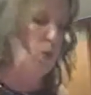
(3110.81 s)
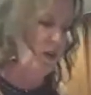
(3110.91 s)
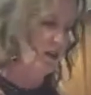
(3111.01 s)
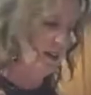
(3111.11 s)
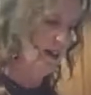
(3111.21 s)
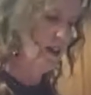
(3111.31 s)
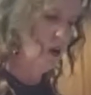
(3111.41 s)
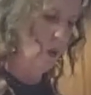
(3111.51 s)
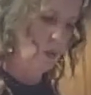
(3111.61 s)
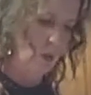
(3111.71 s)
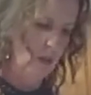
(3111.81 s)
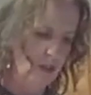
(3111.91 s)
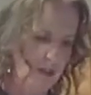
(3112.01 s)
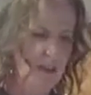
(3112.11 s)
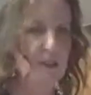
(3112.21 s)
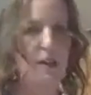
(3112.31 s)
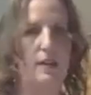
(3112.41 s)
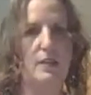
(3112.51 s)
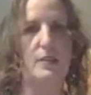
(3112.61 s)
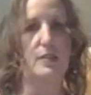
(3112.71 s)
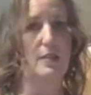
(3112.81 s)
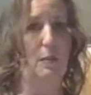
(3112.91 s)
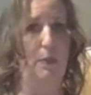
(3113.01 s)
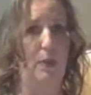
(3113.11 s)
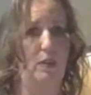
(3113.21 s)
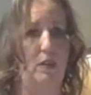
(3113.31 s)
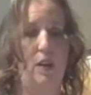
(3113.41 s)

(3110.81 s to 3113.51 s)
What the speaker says: really, really simple.